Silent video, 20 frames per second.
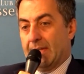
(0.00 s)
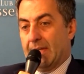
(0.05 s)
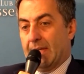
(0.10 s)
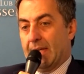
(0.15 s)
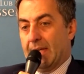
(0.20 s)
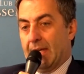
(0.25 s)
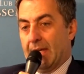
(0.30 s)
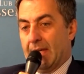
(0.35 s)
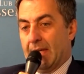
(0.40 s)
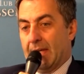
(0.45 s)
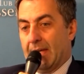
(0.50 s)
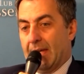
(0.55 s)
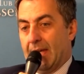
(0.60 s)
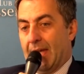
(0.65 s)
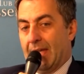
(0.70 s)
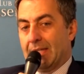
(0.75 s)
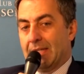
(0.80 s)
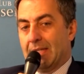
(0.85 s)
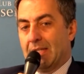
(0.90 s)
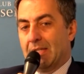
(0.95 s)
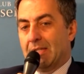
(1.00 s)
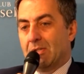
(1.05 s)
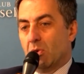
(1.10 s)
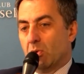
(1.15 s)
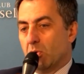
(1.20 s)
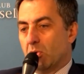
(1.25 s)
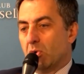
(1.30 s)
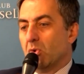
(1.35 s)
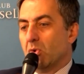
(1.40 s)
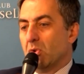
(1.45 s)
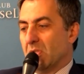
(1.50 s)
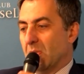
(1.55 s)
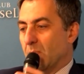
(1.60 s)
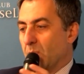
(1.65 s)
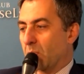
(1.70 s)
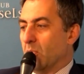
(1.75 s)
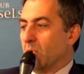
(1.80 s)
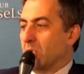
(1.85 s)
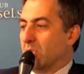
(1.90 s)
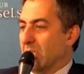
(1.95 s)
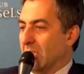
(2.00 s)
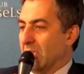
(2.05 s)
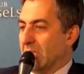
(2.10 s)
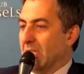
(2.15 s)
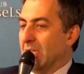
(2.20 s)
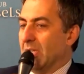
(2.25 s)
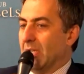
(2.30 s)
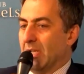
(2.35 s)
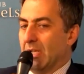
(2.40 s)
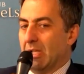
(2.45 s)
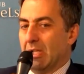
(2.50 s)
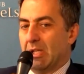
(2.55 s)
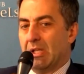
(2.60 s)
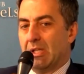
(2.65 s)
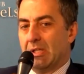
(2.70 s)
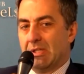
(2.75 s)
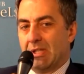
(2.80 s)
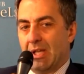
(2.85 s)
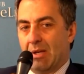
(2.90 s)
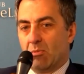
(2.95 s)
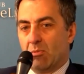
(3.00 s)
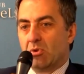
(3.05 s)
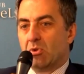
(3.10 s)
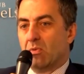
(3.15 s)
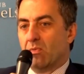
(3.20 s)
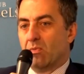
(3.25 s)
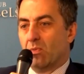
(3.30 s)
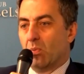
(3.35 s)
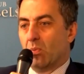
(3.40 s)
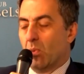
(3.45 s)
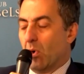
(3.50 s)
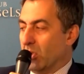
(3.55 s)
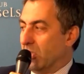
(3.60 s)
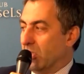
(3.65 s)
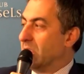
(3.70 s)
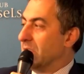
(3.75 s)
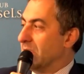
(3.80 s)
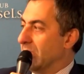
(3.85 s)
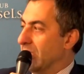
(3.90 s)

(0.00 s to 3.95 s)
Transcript: And this also is important in terms of what